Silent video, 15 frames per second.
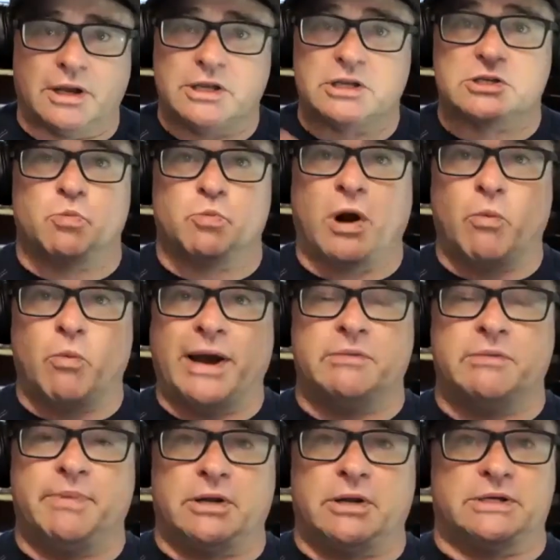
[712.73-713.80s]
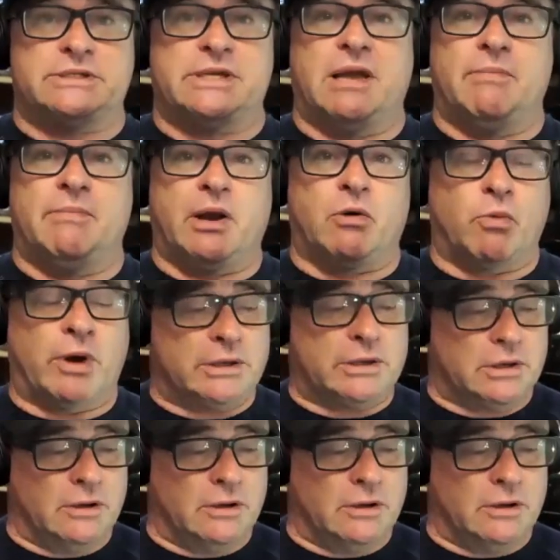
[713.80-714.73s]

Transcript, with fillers: I wait a bit. I stand back, wait,